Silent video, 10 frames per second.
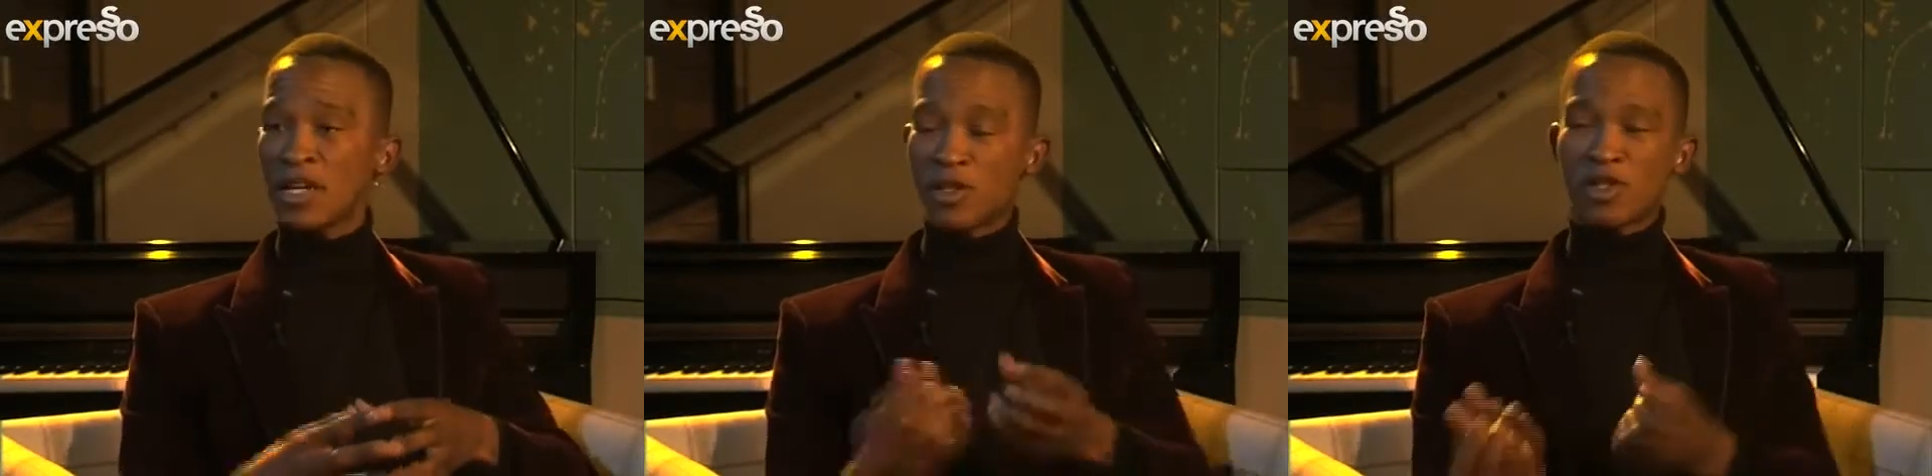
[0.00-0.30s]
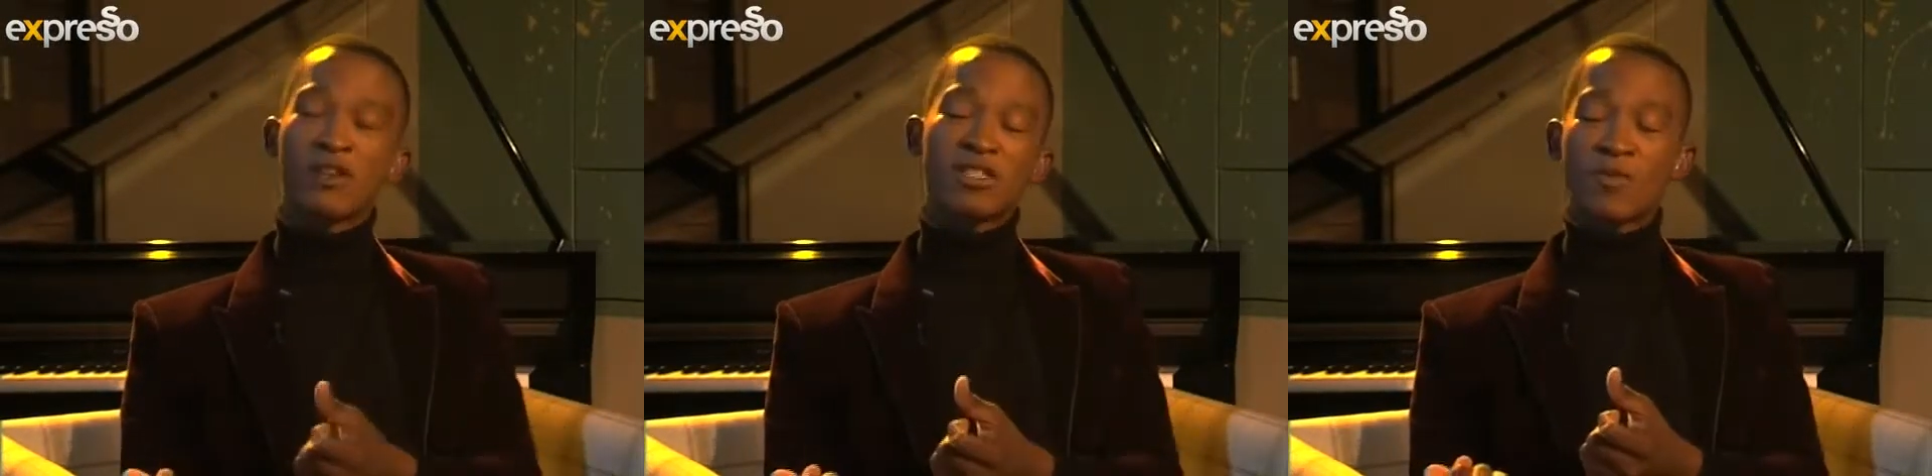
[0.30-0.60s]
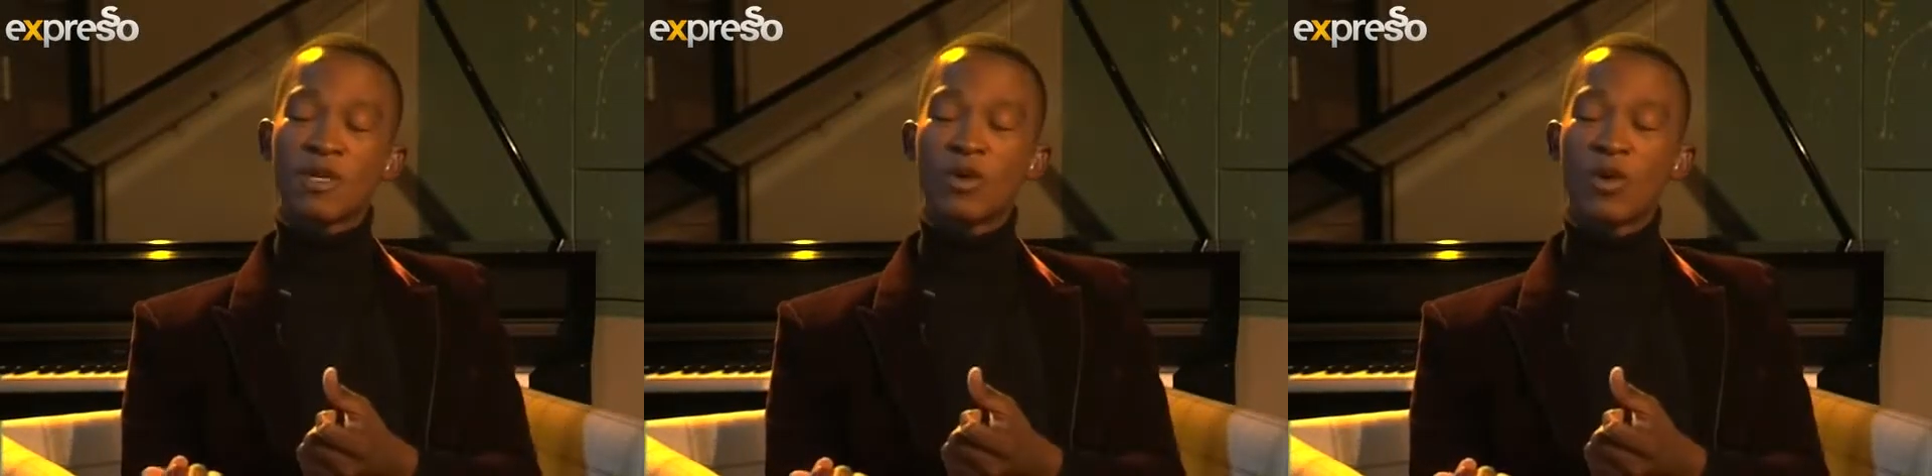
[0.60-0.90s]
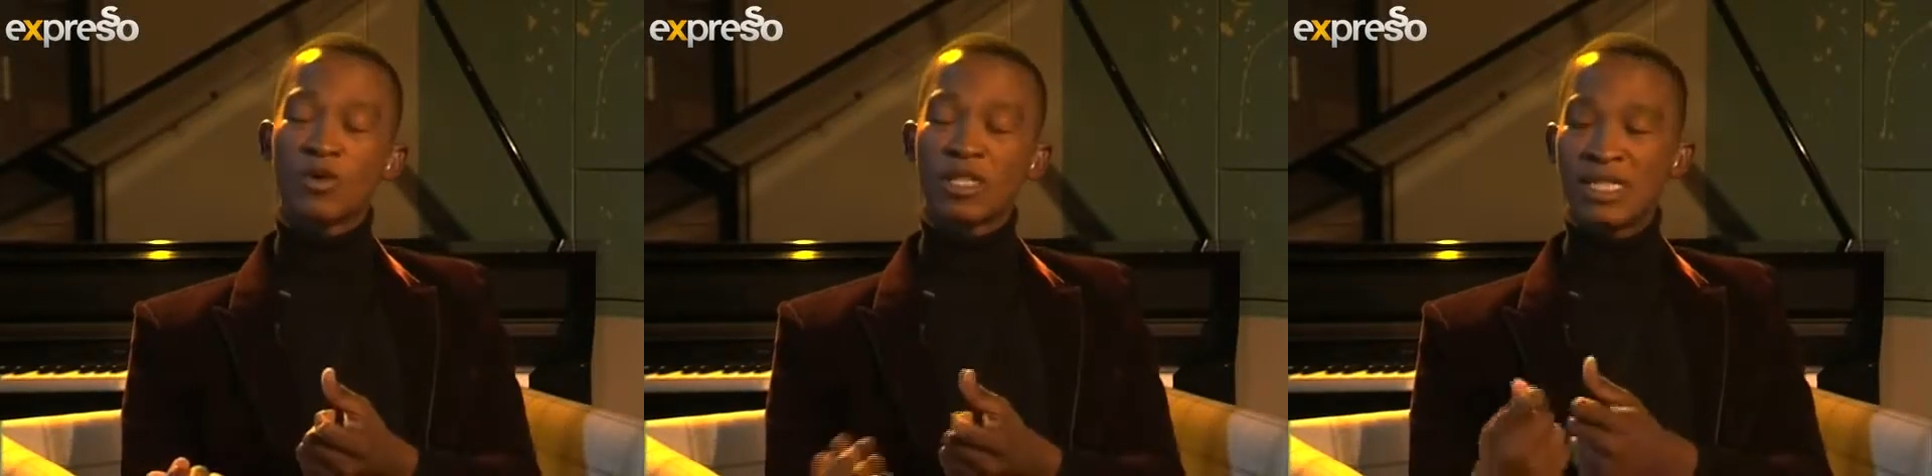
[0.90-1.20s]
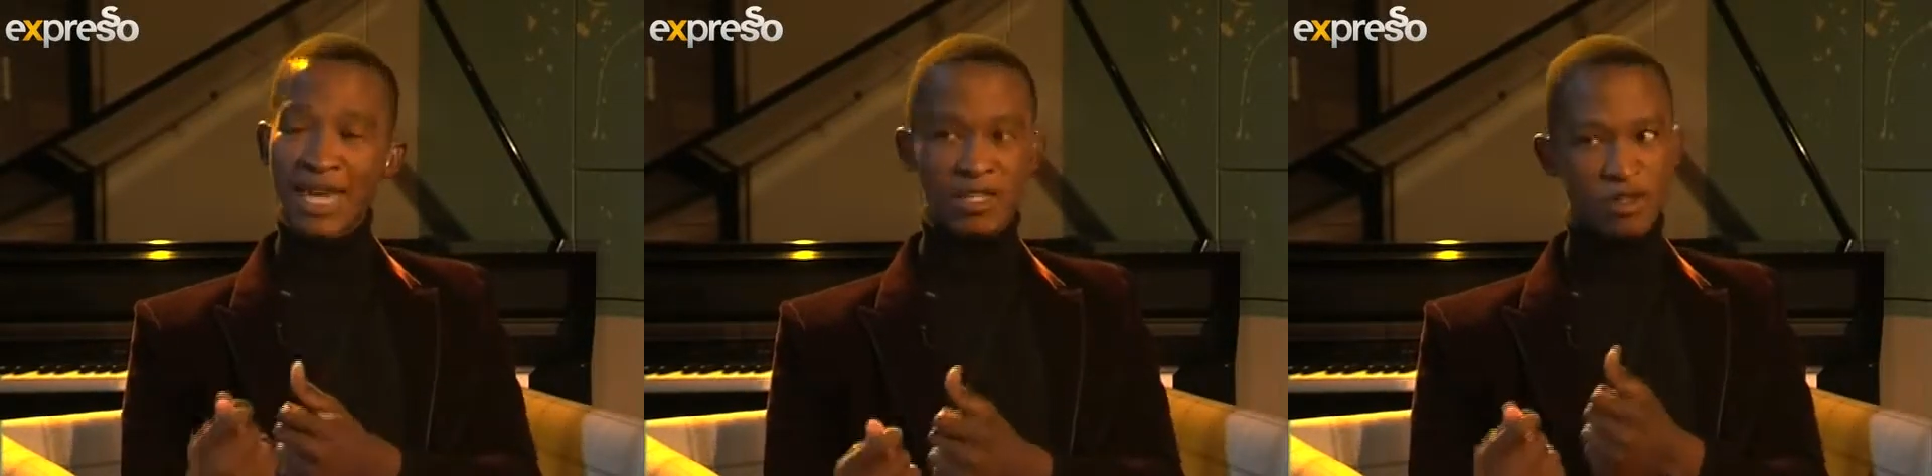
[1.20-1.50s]
to start something called the
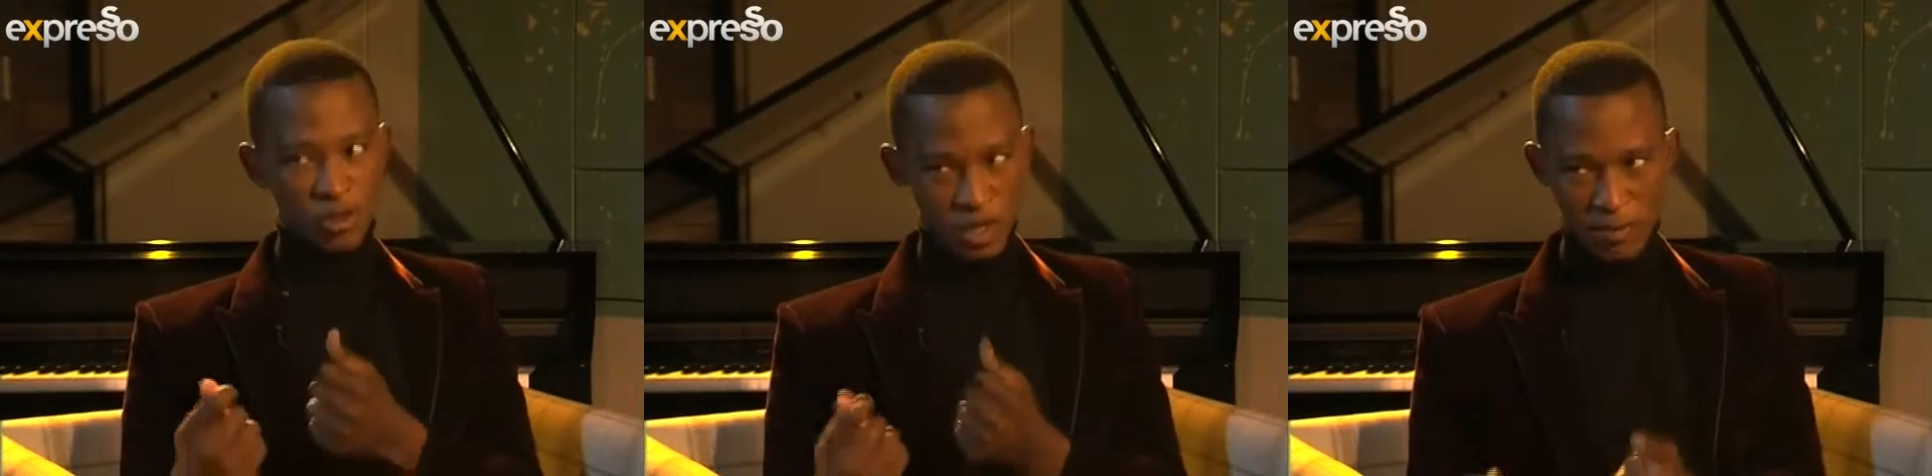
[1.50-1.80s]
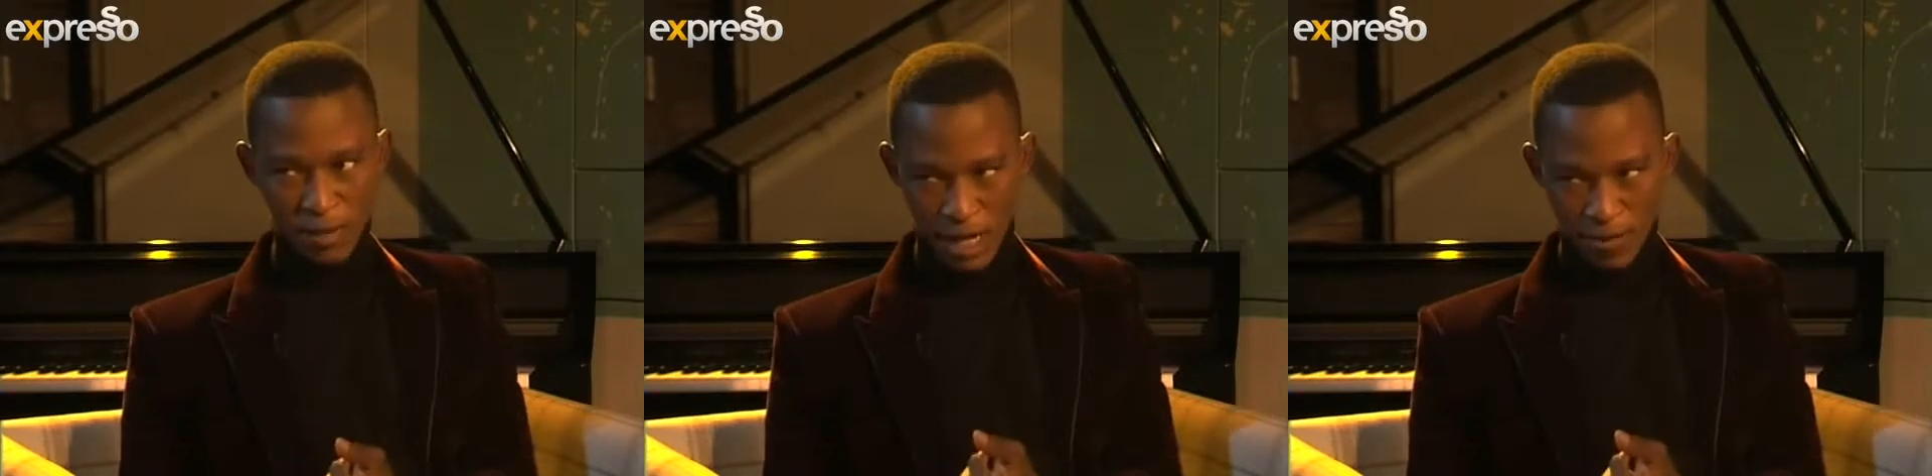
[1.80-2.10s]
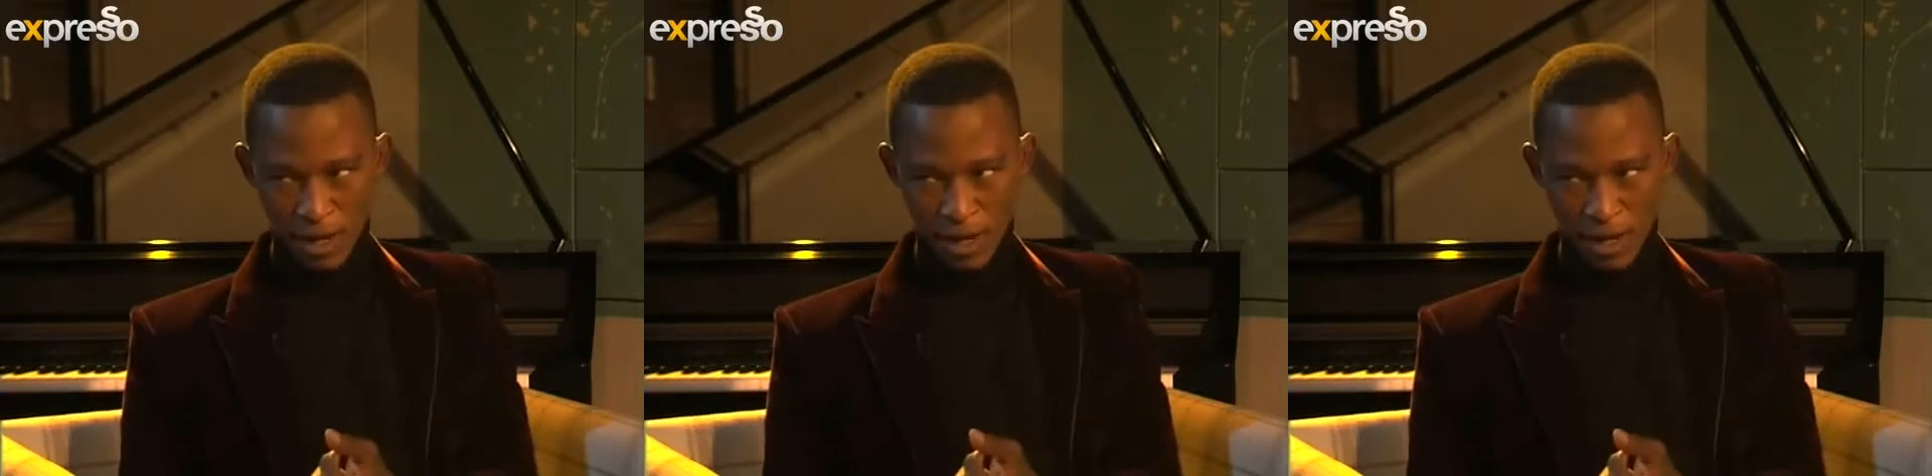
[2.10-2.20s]
Dare to Dream campaign.